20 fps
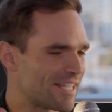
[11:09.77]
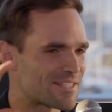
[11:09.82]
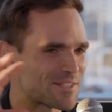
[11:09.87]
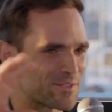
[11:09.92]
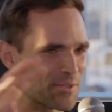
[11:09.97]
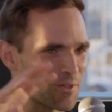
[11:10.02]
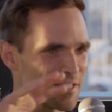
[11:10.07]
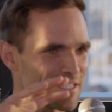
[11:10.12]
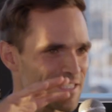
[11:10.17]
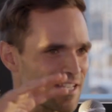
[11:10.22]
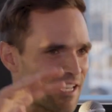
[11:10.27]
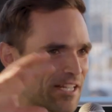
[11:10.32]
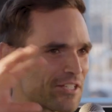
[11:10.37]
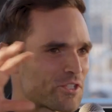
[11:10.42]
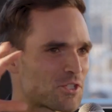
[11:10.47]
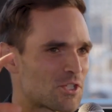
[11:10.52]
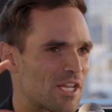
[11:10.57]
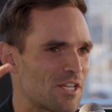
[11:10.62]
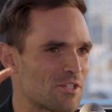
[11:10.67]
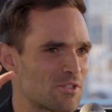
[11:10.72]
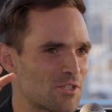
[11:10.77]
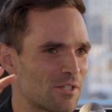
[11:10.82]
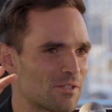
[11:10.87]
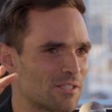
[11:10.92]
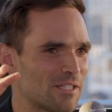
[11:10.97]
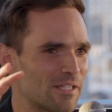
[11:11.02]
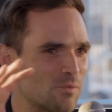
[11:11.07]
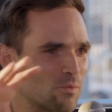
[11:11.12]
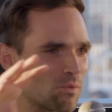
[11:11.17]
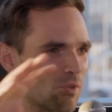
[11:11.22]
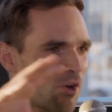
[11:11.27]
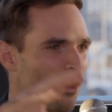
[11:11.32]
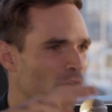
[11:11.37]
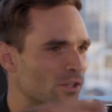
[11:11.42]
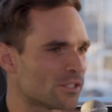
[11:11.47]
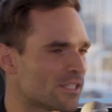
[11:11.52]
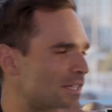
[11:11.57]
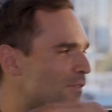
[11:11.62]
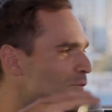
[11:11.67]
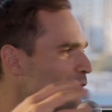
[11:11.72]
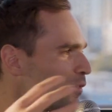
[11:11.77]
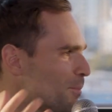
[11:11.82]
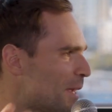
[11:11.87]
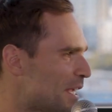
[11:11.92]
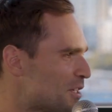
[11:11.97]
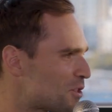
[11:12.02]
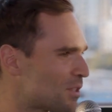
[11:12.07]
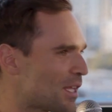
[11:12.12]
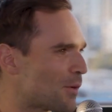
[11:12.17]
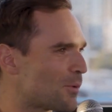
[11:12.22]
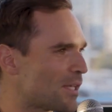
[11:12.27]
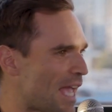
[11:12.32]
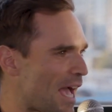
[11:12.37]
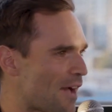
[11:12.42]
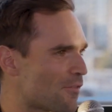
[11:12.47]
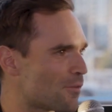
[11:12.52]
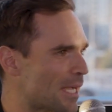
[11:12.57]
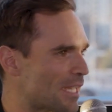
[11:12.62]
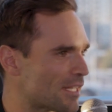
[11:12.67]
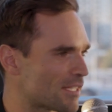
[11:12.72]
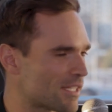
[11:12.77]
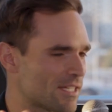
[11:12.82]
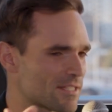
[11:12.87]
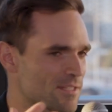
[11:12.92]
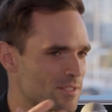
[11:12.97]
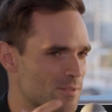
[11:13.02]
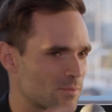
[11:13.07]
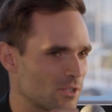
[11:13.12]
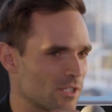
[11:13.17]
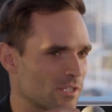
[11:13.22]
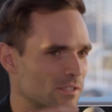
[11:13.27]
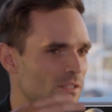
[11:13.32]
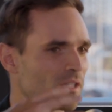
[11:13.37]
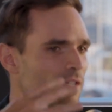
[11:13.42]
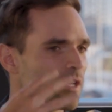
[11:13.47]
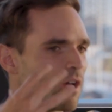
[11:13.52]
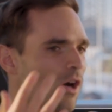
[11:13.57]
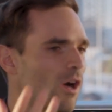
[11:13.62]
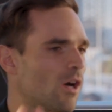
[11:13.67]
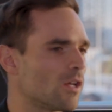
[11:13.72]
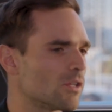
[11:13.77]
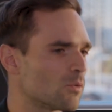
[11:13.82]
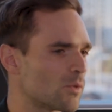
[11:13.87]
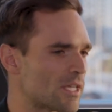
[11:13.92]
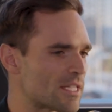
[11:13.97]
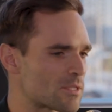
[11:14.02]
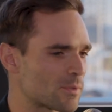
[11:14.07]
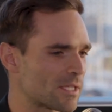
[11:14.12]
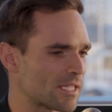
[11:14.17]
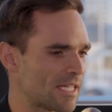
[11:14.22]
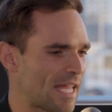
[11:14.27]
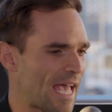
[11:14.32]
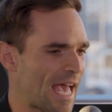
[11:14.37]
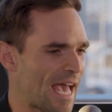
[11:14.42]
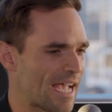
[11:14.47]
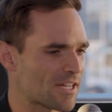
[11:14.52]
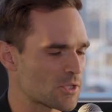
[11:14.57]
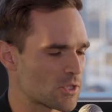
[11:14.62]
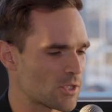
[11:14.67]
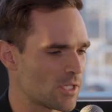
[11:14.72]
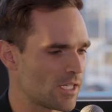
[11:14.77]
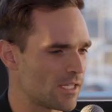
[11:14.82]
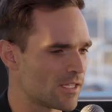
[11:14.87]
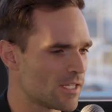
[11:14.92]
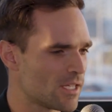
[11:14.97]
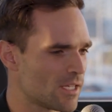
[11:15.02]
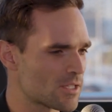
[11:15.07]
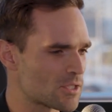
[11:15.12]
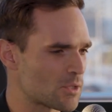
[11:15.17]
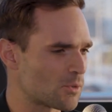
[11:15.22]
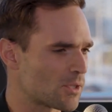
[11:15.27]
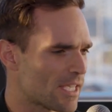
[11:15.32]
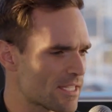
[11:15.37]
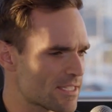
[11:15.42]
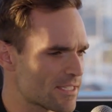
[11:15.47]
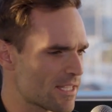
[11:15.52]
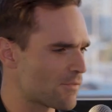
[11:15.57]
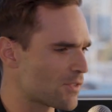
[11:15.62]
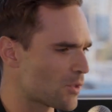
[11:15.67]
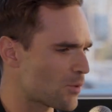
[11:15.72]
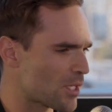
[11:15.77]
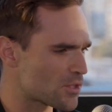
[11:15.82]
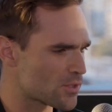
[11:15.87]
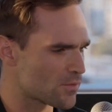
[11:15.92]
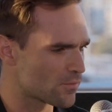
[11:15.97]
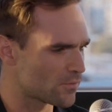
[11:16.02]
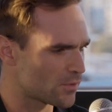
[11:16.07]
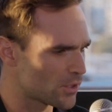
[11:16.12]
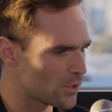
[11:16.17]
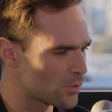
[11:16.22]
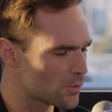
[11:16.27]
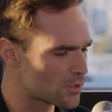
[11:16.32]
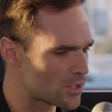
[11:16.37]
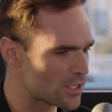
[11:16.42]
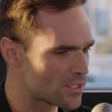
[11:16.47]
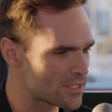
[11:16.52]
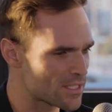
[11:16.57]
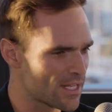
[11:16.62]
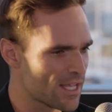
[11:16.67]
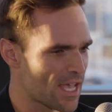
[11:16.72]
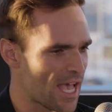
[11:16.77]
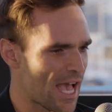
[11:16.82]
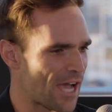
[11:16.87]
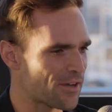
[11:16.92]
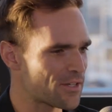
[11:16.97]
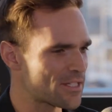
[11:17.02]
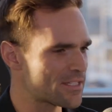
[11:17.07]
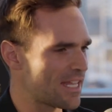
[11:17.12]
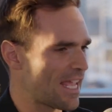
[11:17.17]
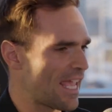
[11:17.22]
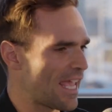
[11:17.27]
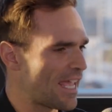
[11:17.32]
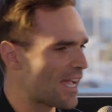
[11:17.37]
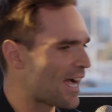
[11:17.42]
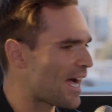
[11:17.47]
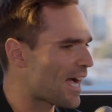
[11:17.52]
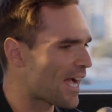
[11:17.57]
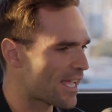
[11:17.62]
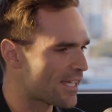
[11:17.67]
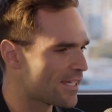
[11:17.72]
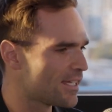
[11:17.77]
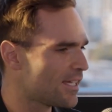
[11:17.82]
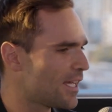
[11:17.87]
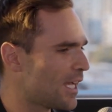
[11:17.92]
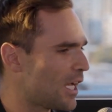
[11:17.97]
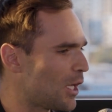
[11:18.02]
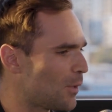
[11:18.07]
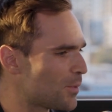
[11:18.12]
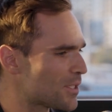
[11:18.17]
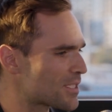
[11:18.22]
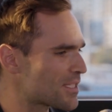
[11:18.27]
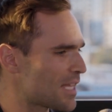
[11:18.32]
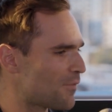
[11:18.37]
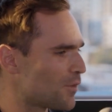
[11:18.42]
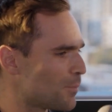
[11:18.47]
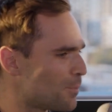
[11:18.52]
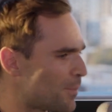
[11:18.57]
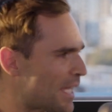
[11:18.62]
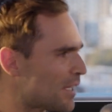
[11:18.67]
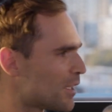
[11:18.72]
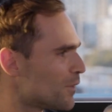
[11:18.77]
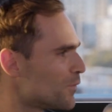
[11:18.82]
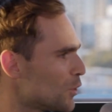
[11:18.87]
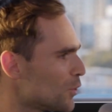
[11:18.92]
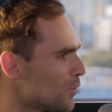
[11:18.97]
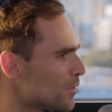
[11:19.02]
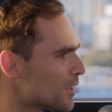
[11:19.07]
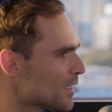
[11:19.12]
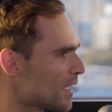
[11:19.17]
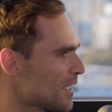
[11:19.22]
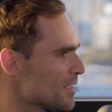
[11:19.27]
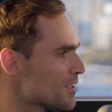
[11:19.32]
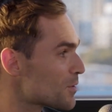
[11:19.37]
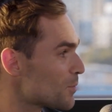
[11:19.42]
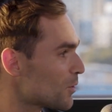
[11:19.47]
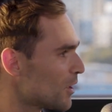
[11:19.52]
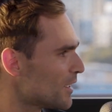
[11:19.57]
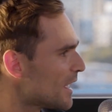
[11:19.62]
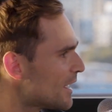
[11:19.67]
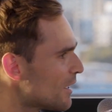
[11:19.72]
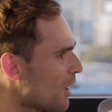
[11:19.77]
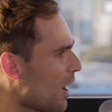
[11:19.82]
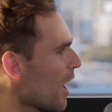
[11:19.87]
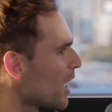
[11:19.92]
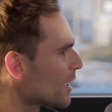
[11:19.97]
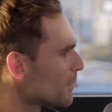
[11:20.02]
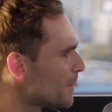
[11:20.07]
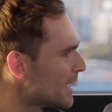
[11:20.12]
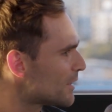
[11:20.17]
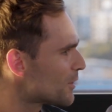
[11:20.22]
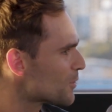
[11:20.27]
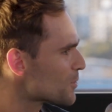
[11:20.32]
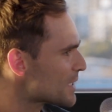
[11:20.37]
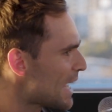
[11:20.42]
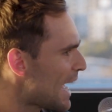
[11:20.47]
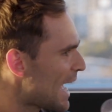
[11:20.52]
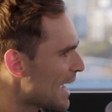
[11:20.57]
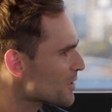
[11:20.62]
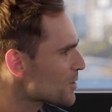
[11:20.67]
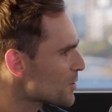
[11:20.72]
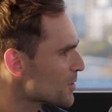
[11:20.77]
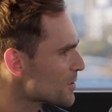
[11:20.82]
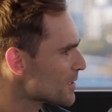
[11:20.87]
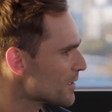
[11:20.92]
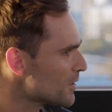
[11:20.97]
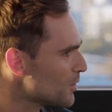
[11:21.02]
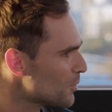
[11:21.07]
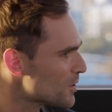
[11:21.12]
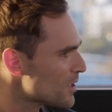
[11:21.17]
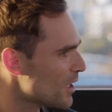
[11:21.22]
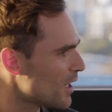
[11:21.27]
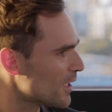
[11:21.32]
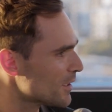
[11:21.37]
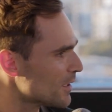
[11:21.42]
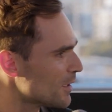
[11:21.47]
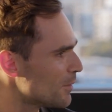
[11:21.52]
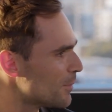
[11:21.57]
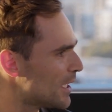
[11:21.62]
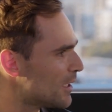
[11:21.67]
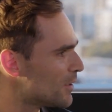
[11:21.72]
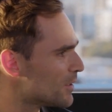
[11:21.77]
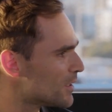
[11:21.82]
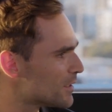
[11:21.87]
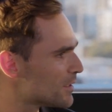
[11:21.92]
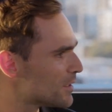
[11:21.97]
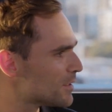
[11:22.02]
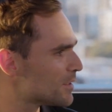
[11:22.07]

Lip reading: It's always kind of changing, like all the information that we have about a customer and all the ways we can action it. So Casey, I have a question for you, which is, how does AI help us have a better view of the customer and then automate those actions that you were talking about?